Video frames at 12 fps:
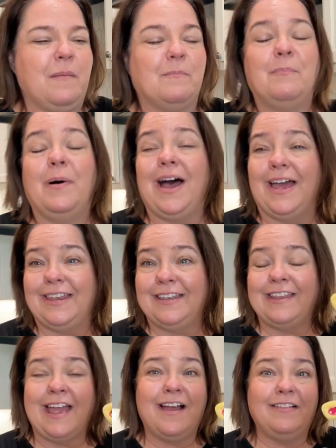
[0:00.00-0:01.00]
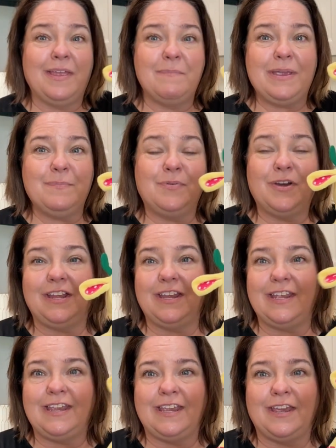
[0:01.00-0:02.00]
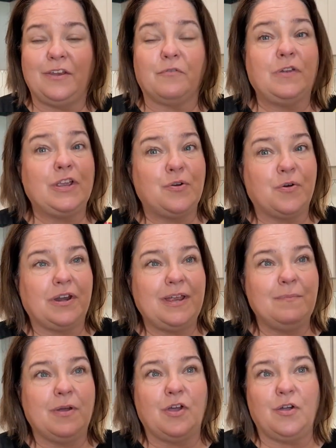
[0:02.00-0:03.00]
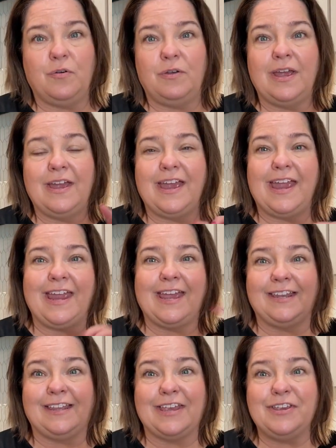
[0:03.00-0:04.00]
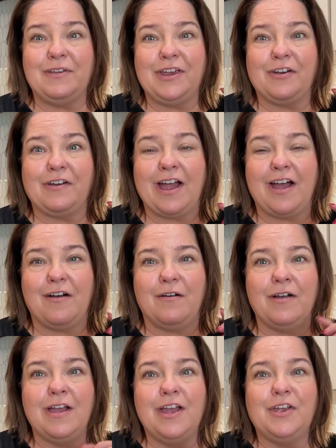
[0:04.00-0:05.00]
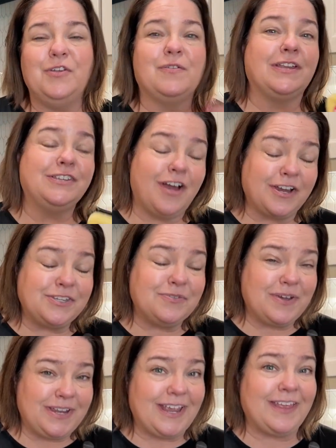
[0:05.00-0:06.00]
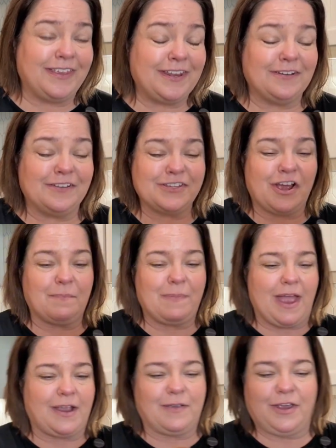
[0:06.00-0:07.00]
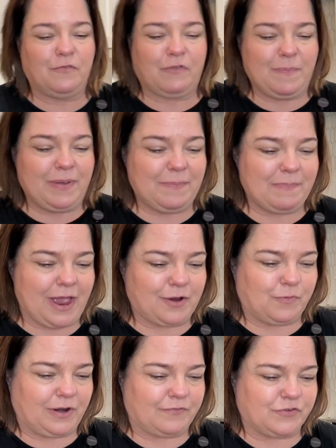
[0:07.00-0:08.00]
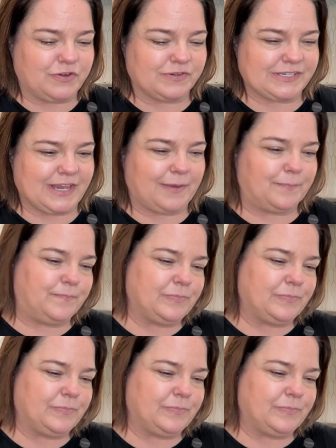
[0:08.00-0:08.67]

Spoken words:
But now let me put it in recording mode and let you hear how you can talk to it, and then it'll talk back. It'll repeat back whatever you said.